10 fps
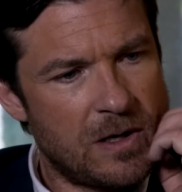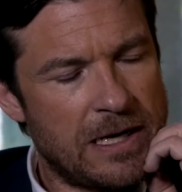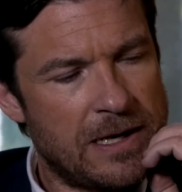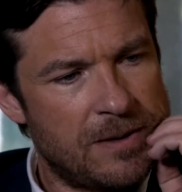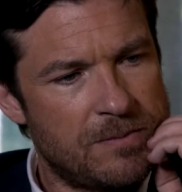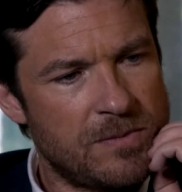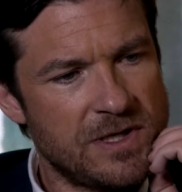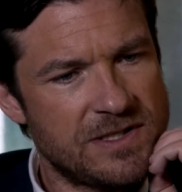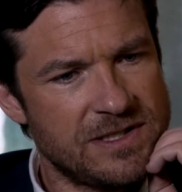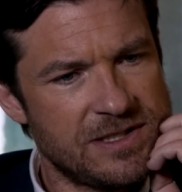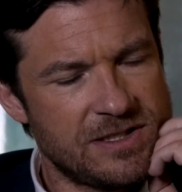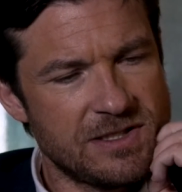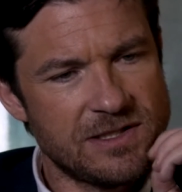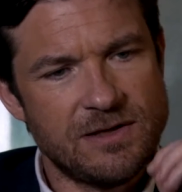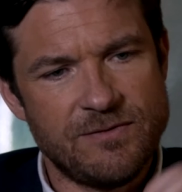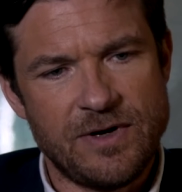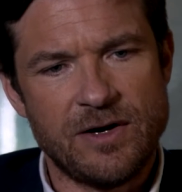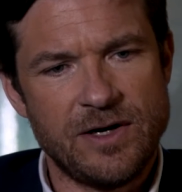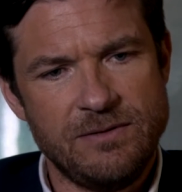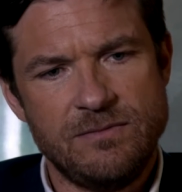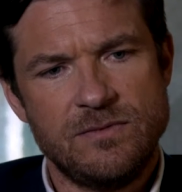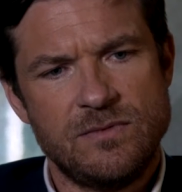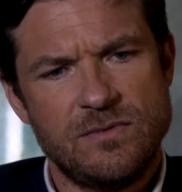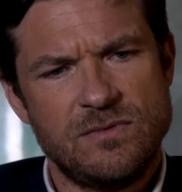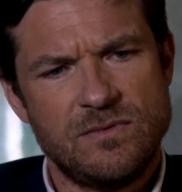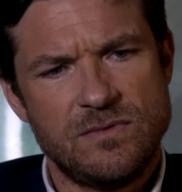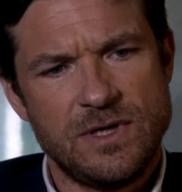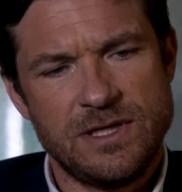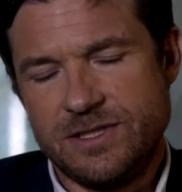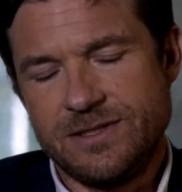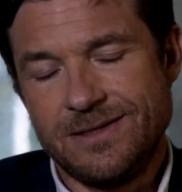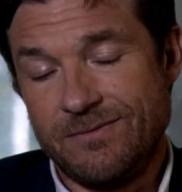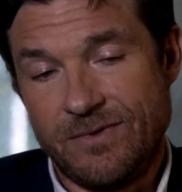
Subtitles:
and it's just in a